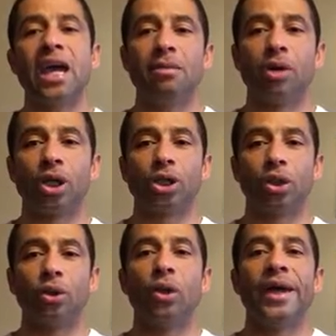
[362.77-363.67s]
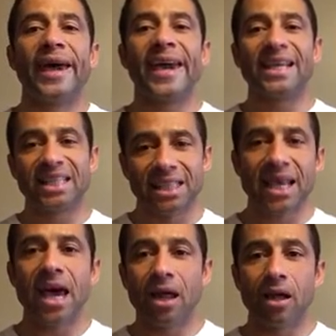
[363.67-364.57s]
able to
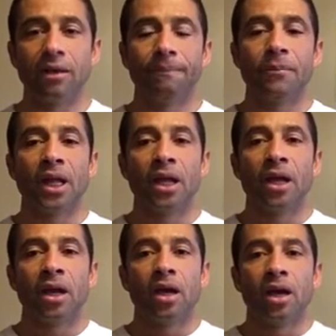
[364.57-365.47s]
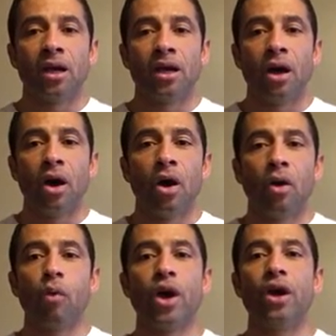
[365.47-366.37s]
excel
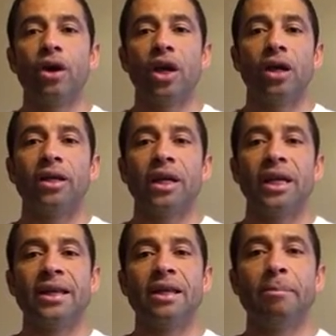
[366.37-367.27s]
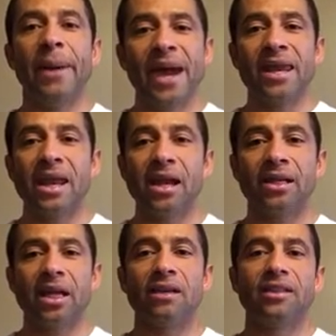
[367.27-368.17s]
where
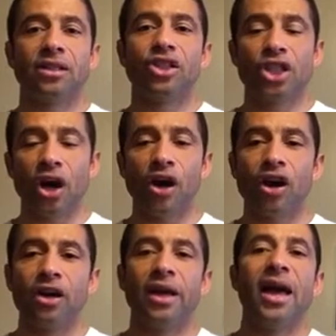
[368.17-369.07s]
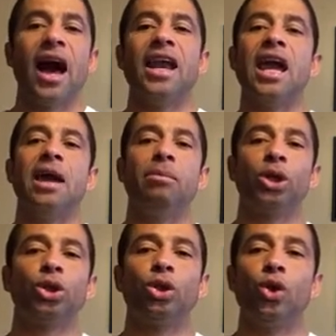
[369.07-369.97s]
independent is concerned, and
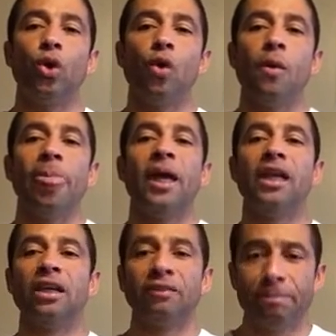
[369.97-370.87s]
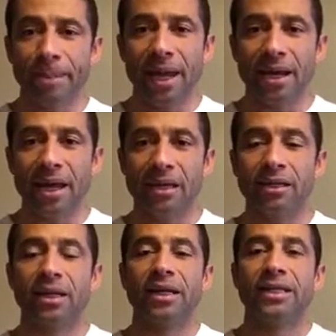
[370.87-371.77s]
able to do
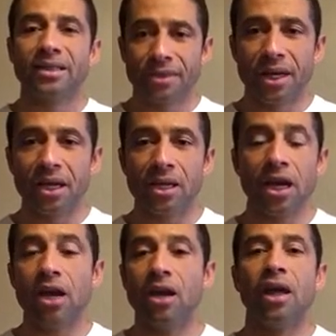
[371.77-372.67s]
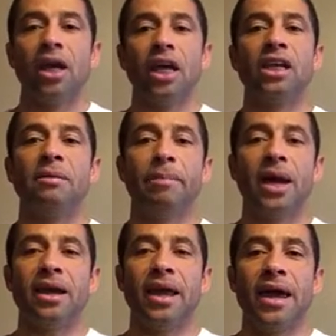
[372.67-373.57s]
independent thinking,
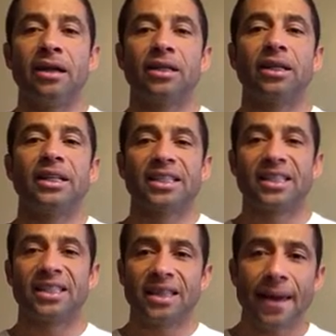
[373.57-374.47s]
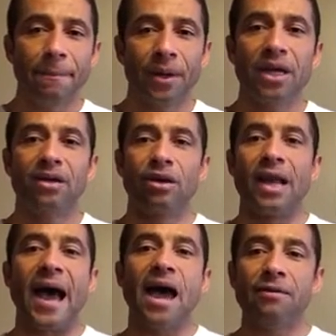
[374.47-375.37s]
independent step in your
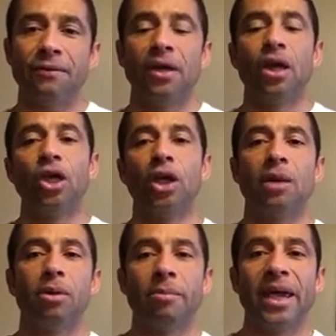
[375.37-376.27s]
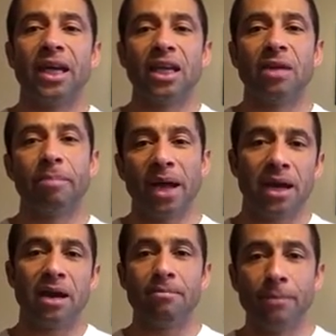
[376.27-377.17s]
life. You'll able to make
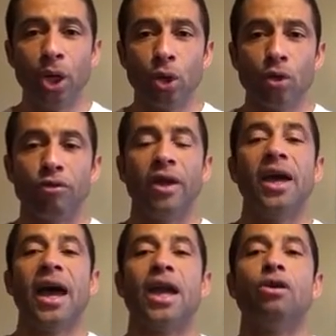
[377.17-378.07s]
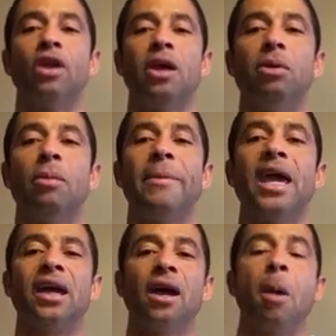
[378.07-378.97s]
independent move, and you'll able to
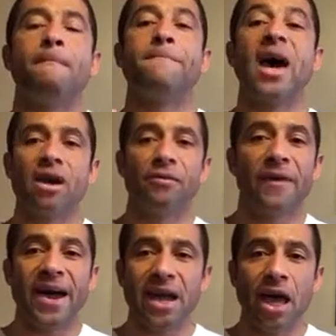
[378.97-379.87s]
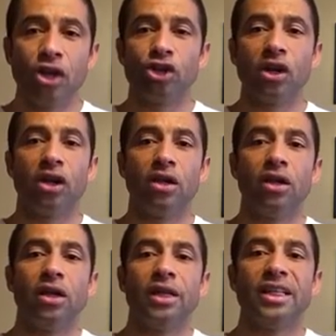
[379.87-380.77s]
make better
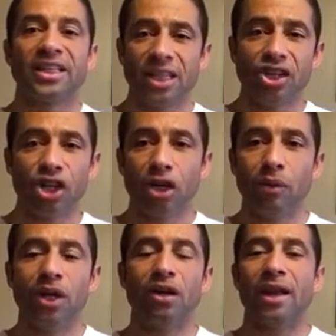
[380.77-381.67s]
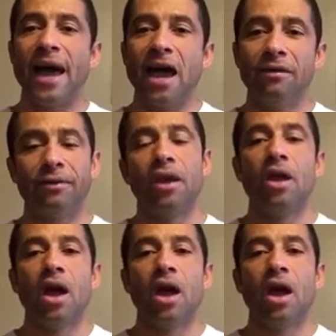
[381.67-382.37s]
financial decision with your life,